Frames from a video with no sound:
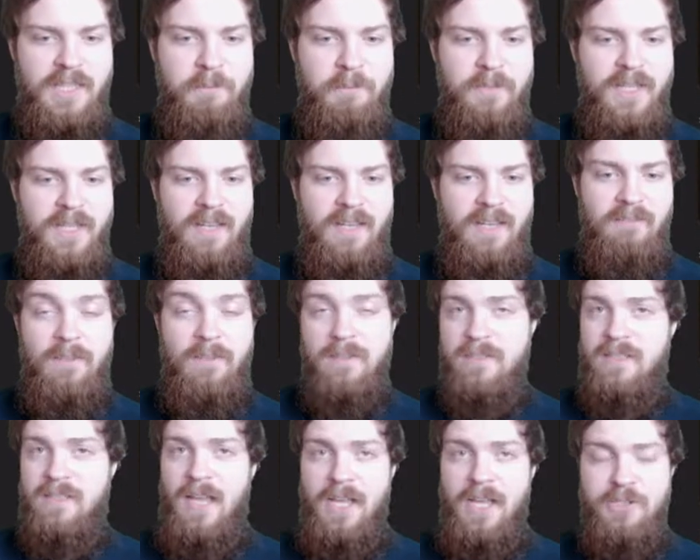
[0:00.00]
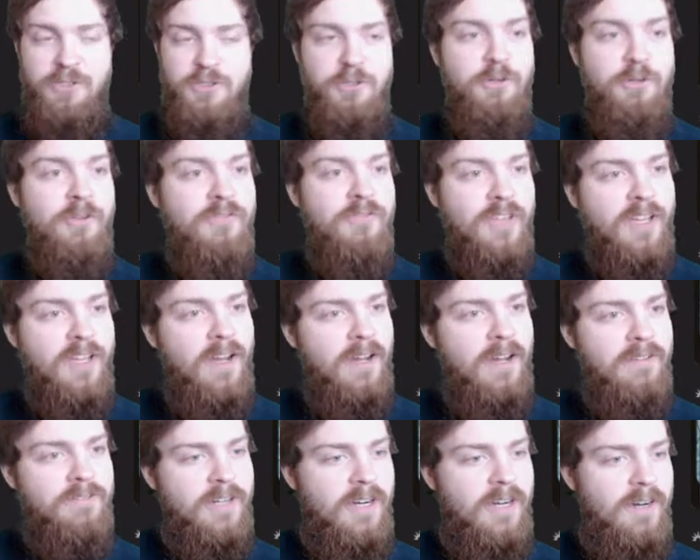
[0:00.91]
Then we have the Statue of the
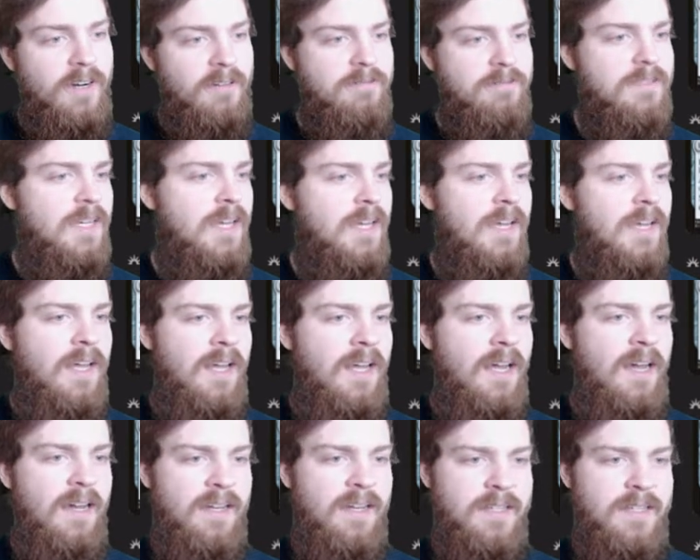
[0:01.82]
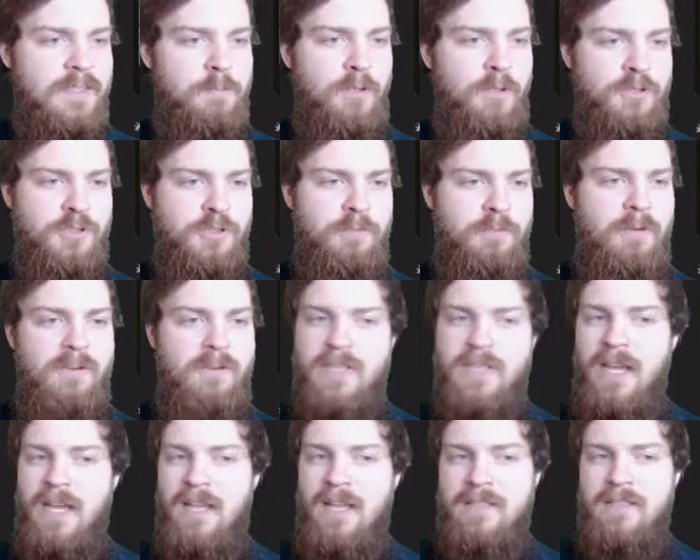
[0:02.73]
God-Pharaoh. Spells your
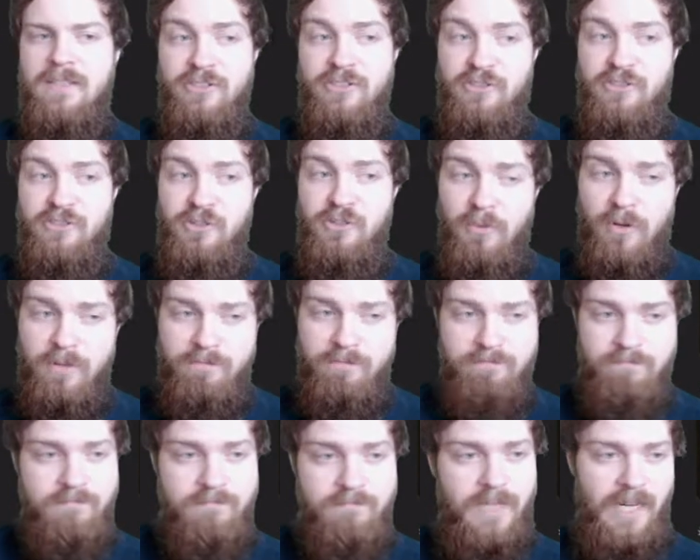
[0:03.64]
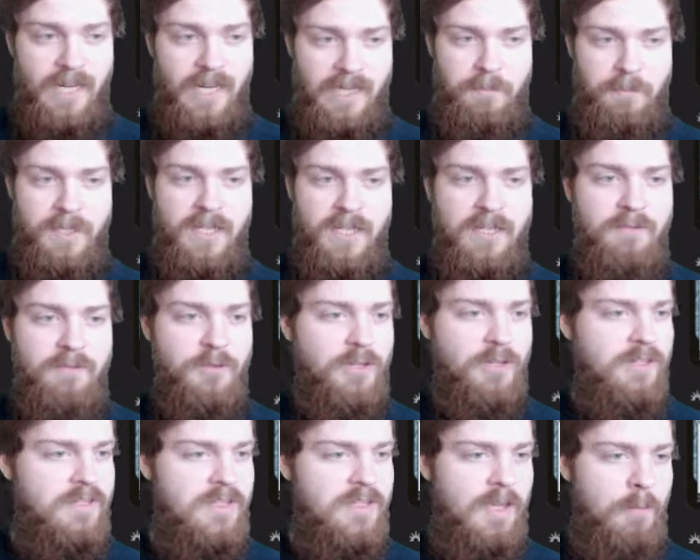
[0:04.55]
opponent's cast cost 2 more, and at the beginning of
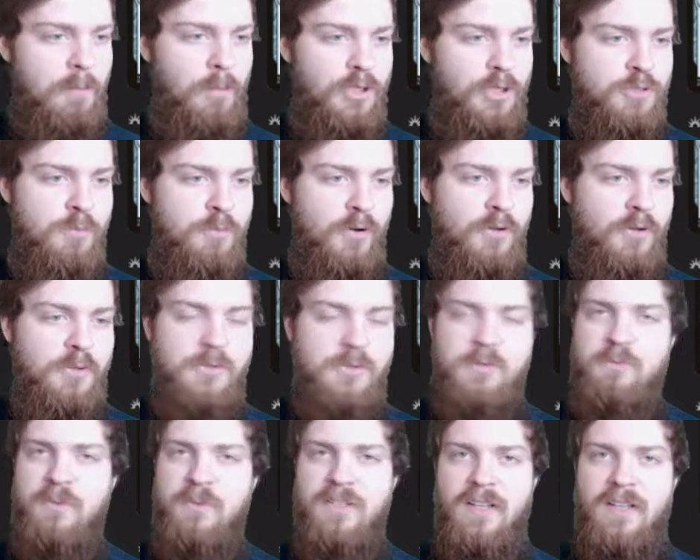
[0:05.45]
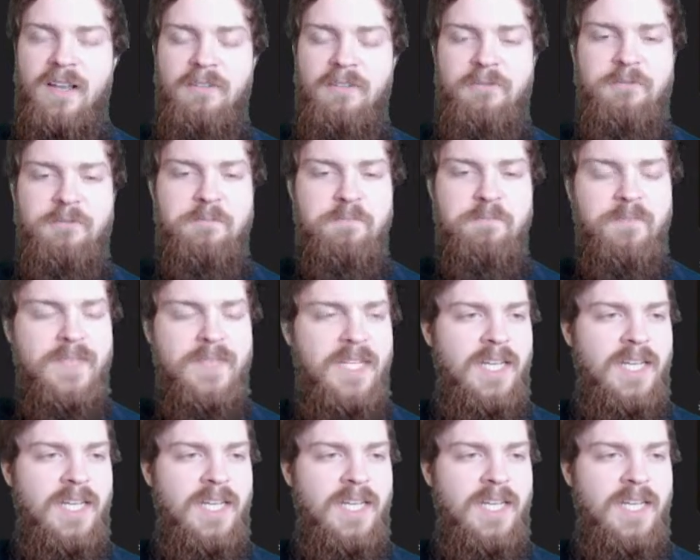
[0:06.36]
your end step, each opponent loses 1 life.